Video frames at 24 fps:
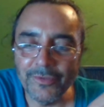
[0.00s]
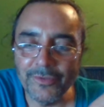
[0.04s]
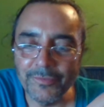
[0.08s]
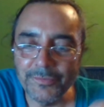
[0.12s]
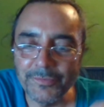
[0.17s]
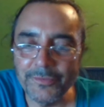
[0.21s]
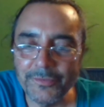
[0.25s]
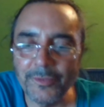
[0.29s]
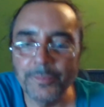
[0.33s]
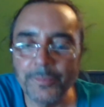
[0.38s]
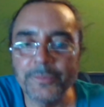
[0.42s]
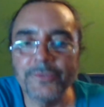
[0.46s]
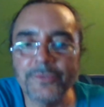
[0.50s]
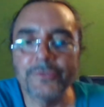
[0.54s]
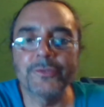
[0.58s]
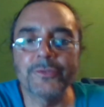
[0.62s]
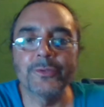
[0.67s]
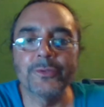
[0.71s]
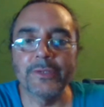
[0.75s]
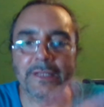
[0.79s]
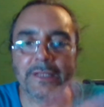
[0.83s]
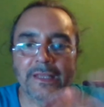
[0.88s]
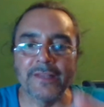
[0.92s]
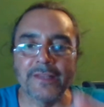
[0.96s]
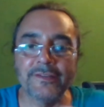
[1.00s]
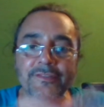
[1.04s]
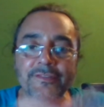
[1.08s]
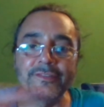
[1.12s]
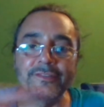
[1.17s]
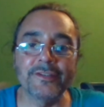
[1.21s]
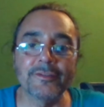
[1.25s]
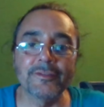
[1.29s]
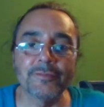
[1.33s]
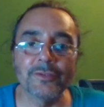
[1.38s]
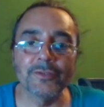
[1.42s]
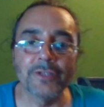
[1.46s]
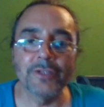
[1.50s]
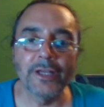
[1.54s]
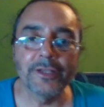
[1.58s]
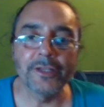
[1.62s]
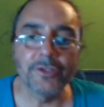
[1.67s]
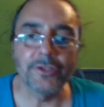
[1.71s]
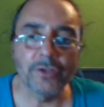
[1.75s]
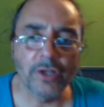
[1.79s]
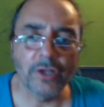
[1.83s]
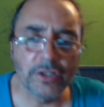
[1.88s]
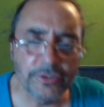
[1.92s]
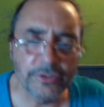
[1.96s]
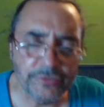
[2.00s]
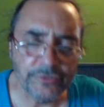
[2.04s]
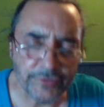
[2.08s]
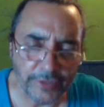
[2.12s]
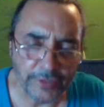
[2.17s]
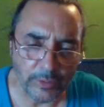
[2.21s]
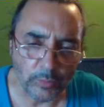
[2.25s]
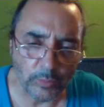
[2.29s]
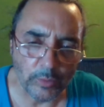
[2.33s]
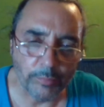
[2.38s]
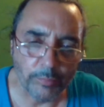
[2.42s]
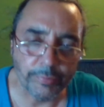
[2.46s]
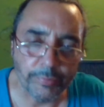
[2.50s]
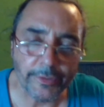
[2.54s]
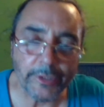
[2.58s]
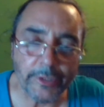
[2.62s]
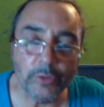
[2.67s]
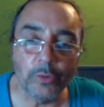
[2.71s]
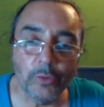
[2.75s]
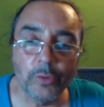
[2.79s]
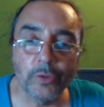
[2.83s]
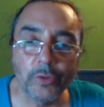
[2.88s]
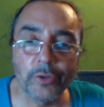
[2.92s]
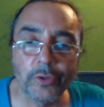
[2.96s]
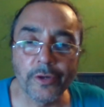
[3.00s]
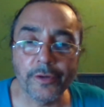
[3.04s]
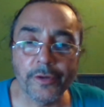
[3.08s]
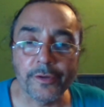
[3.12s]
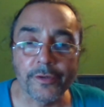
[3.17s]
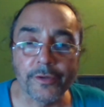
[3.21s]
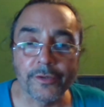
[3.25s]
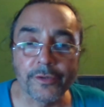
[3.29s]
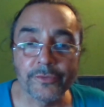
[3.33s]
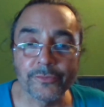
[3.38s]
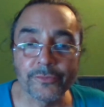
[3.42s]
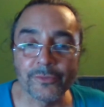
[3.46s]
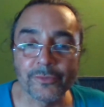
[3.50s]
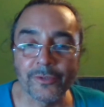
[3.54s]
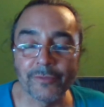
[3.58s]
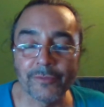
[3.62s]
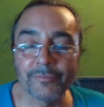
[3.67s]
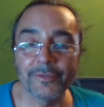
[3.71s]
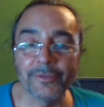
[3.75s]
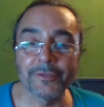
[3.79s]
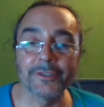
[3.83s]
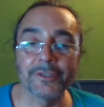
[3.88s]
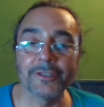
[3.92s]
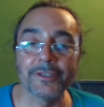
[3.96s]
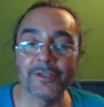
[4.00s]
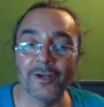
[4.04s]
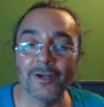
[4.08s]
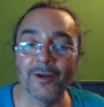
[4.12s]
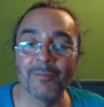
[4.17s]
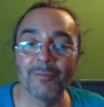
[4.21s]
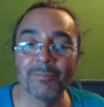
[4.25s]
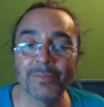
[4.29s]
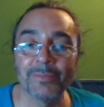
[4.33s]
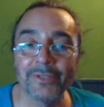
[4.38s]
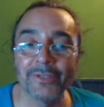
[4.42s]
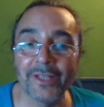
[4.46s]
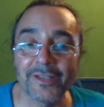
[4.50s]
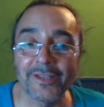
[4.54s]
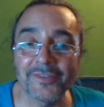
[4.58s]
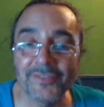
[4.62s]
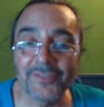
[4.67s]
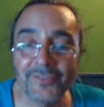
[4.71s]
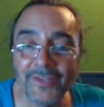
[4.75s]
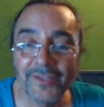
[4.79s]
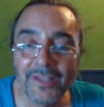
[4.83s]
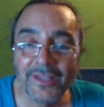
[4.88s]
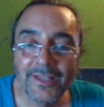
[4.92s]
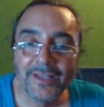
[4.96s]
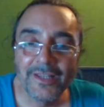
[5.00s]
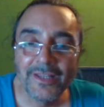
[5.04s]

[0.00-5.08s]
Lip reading: substituting a civil ideology that will bring order to our very complex